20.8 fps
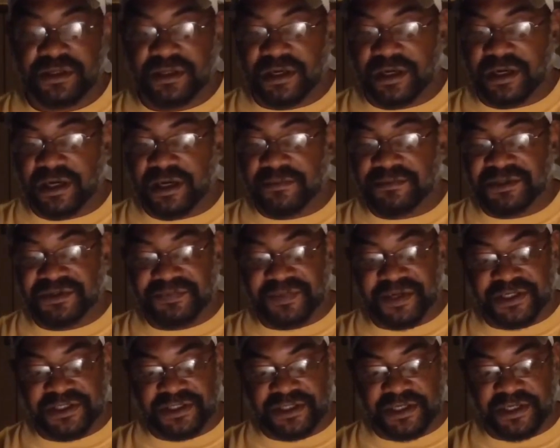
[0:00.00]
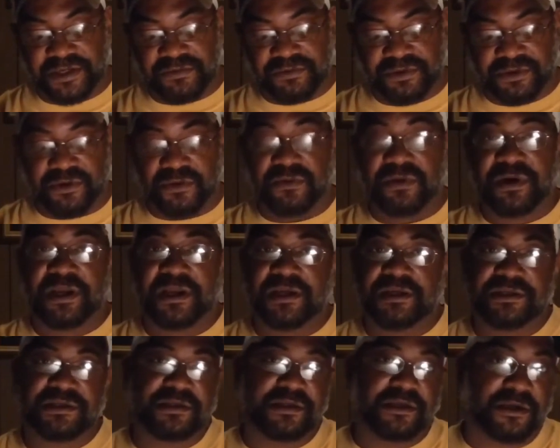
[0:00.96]
Um, especially with your
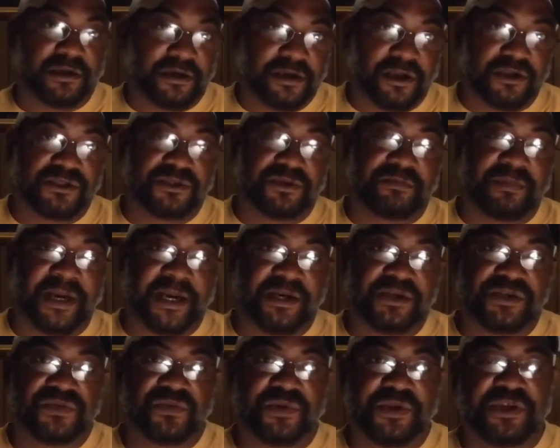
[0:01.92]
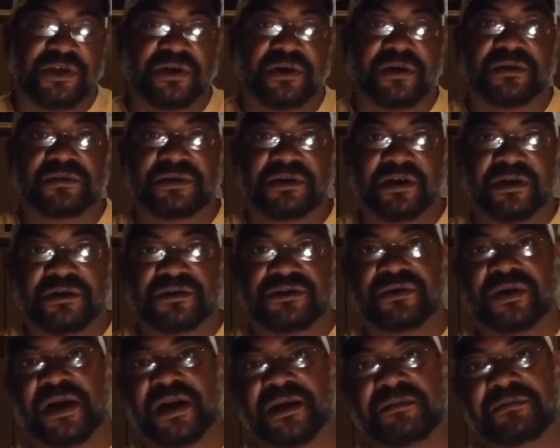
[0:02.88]
rigs, you know, it also matters when you're, you know,
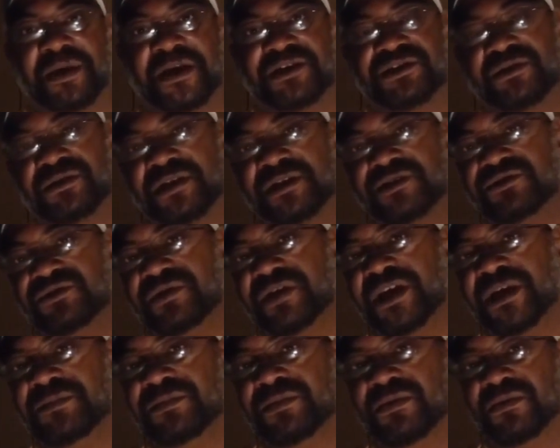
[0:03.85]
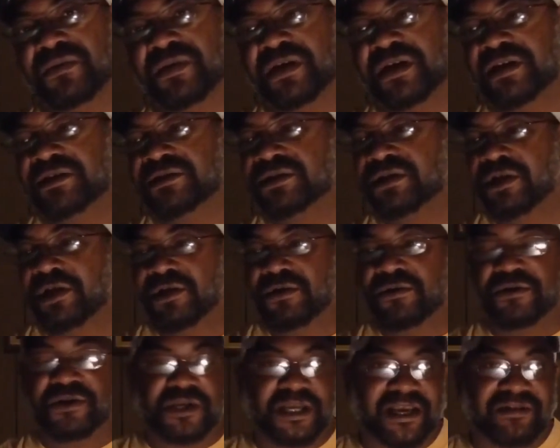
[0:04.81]
trying to make sure that you keep your rigs,
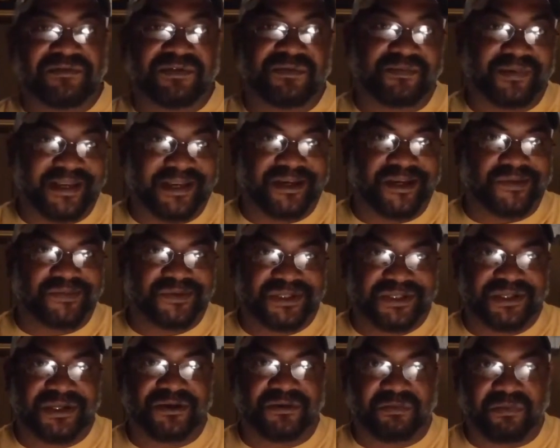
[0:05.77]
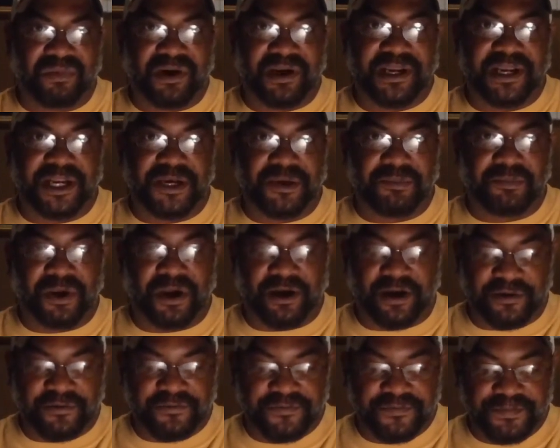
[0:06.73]
or you have to end up still breaking them
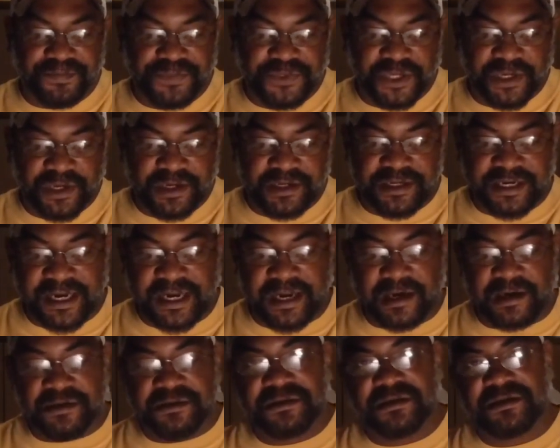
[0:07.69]
off. Now,